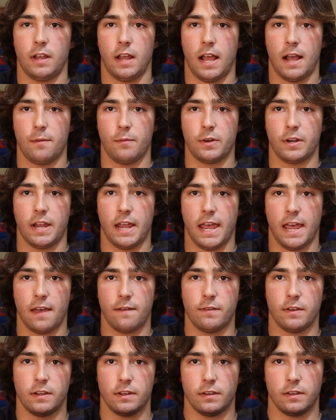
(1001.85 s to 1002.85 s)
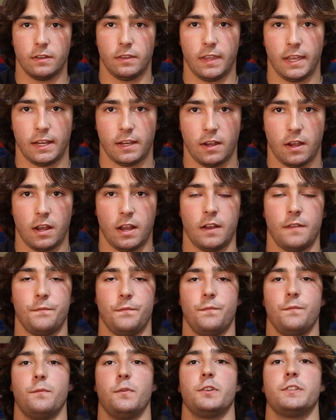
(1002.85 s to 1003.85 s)
I'm gonna have it like,
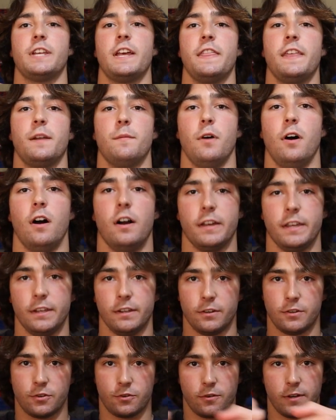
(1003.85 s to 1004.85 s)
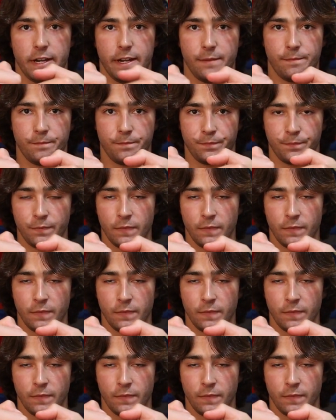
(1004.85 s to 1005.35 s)
pretend that I'm hugging a tree,